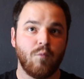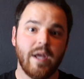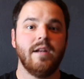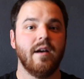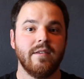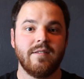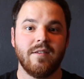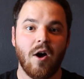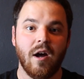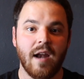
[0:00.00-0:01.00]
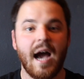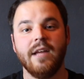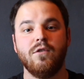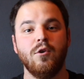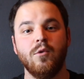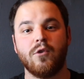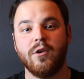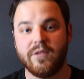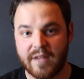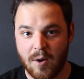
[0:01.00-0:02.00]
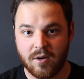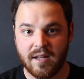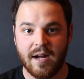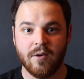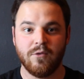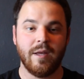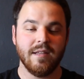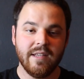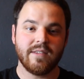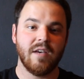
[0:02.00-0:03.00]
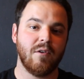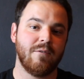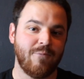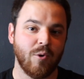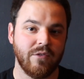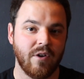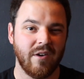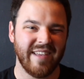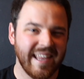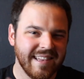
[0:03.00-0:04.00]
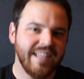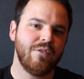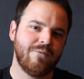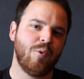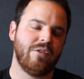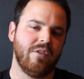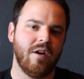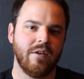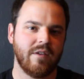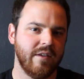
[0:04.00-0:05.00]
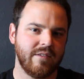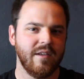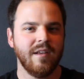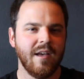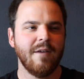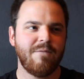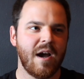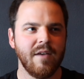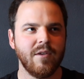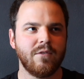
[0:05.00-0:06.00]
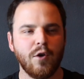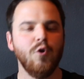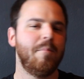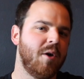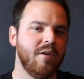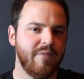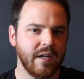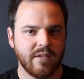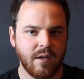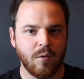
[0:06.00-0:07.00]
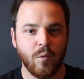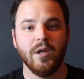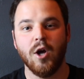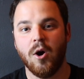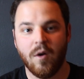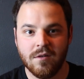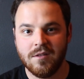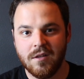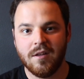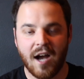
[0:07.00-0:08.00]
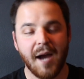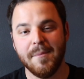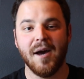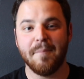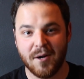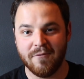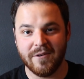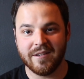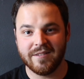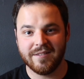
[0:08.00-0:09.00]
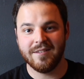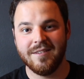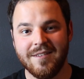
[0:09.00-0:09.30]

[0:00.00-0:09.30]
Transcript: rate us on iTunes or SoundCloud. So at least give us 4 stars. At least 4 stars, because 5 is too perfect, and we know I'm not perfect.